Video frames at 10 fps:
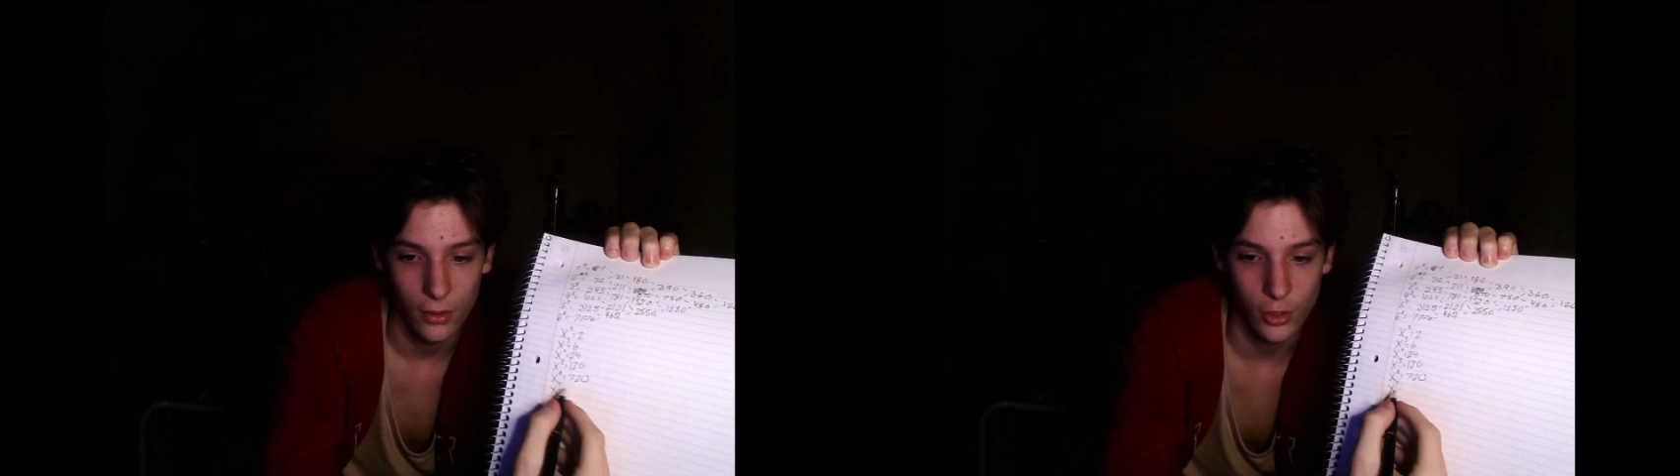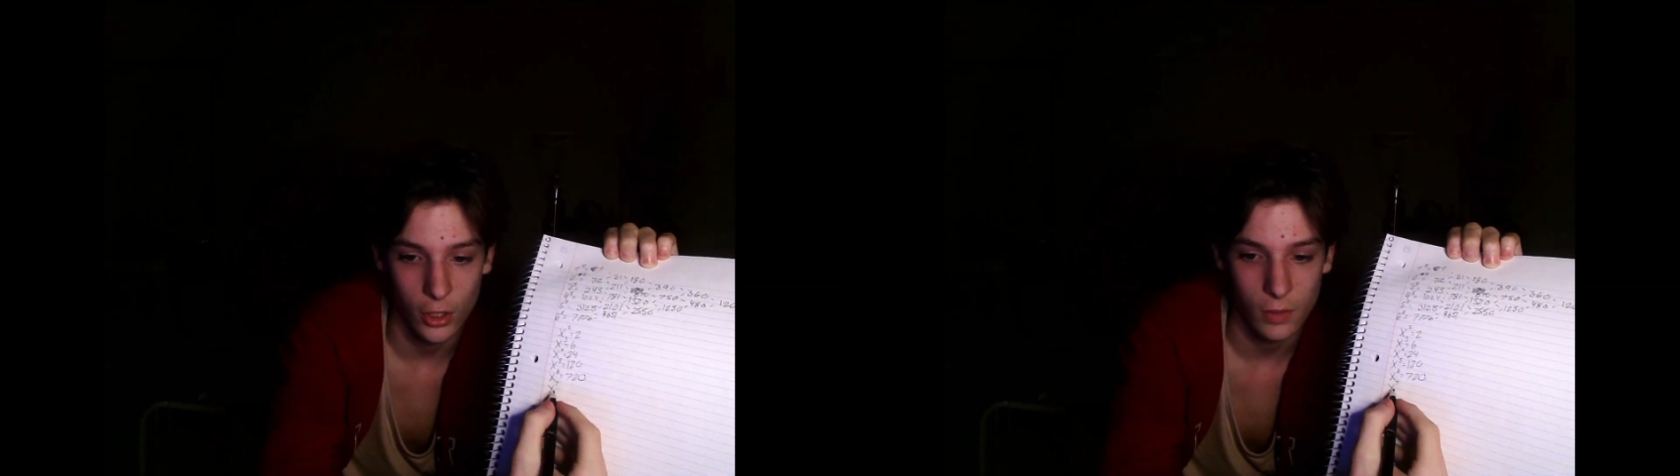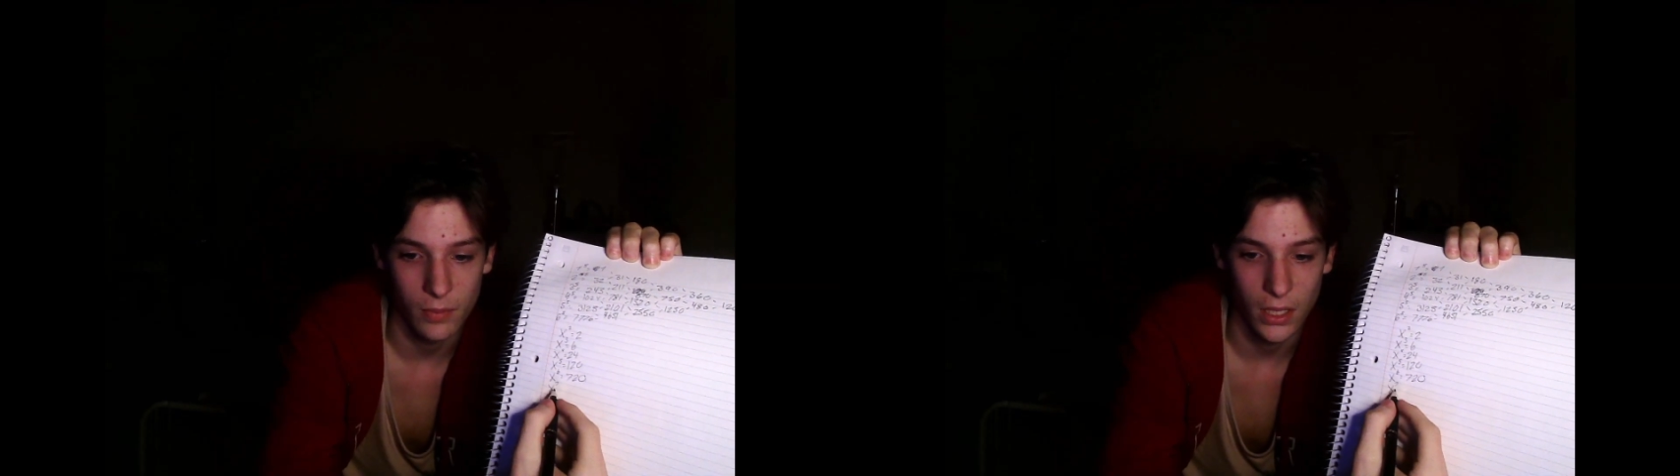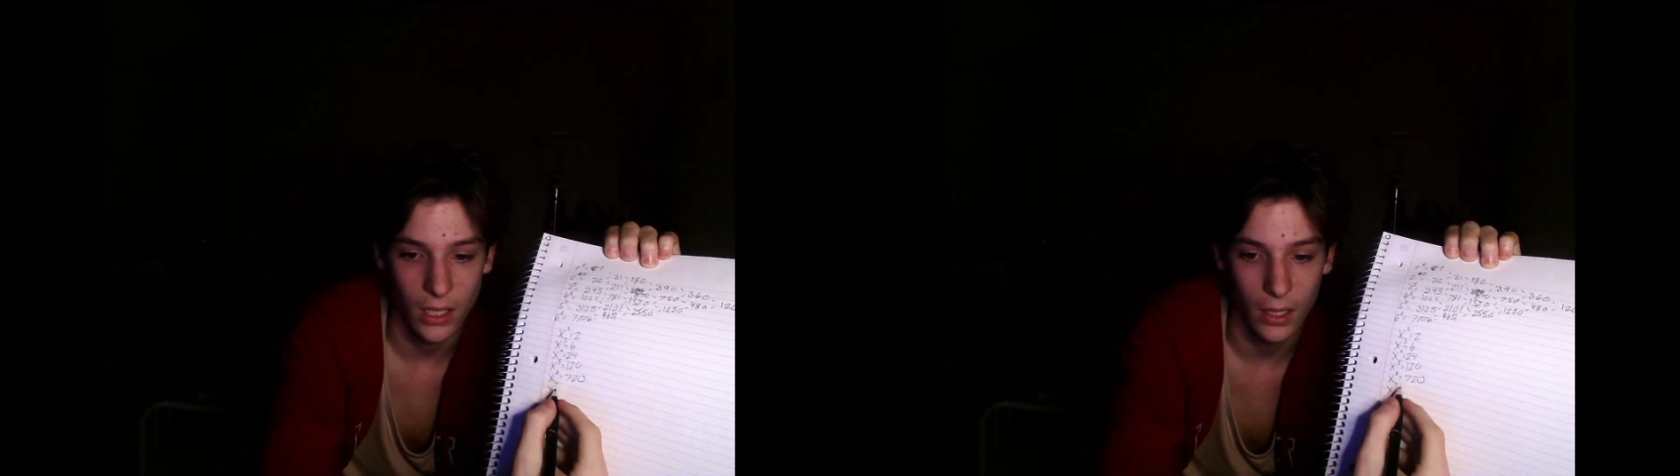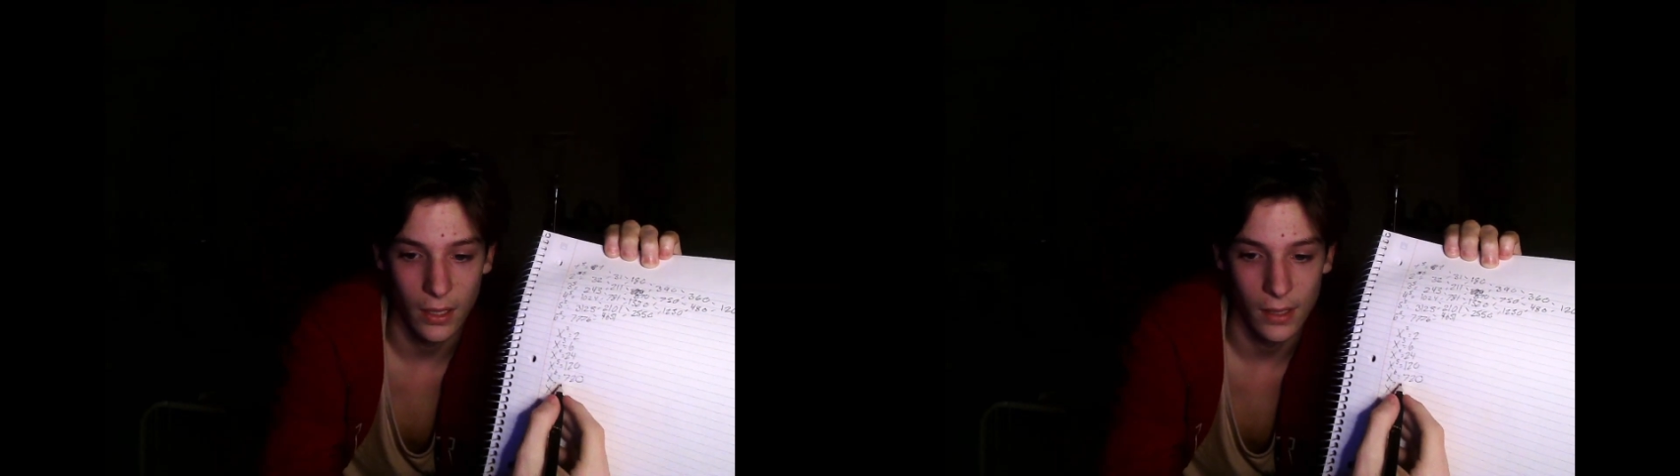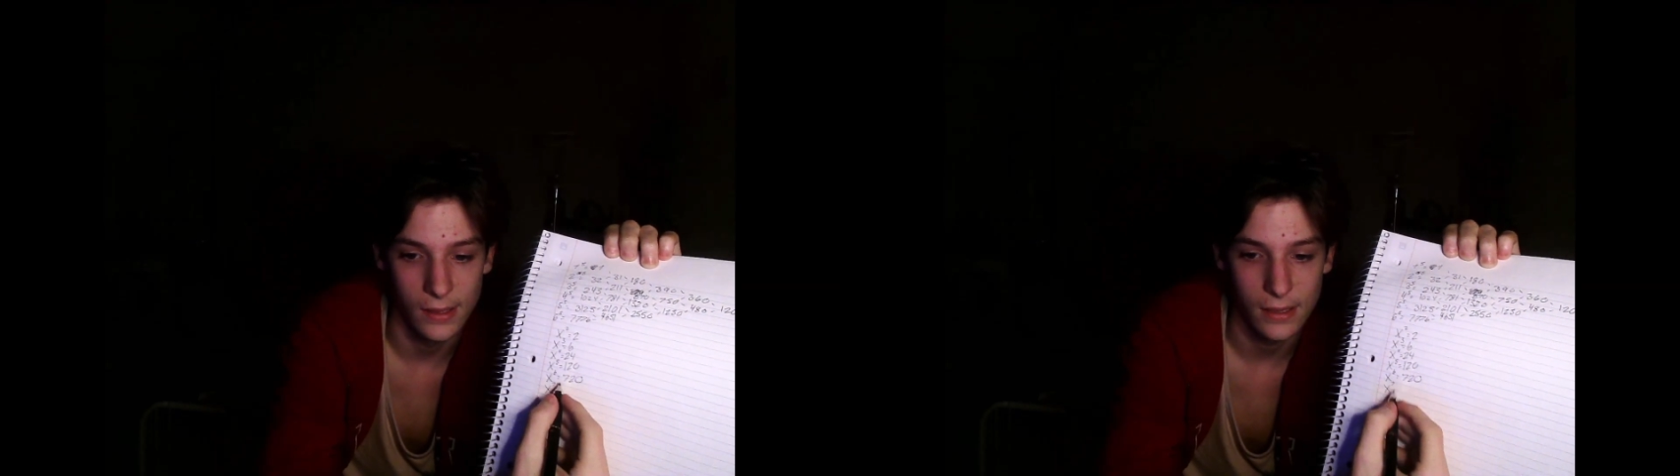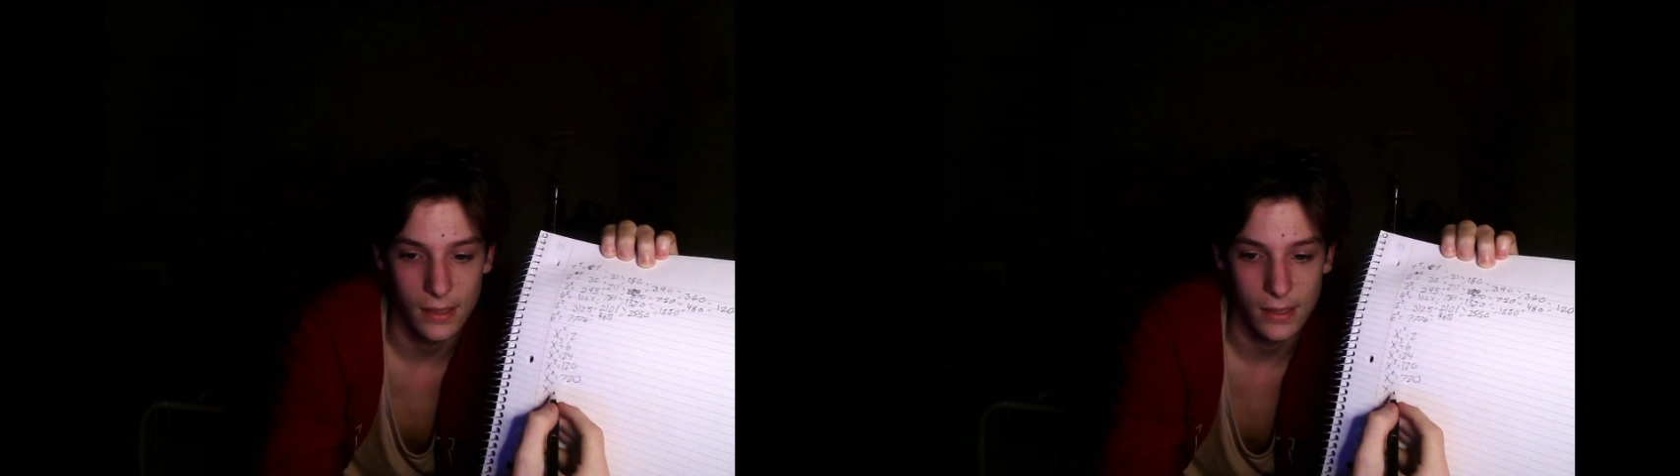Just because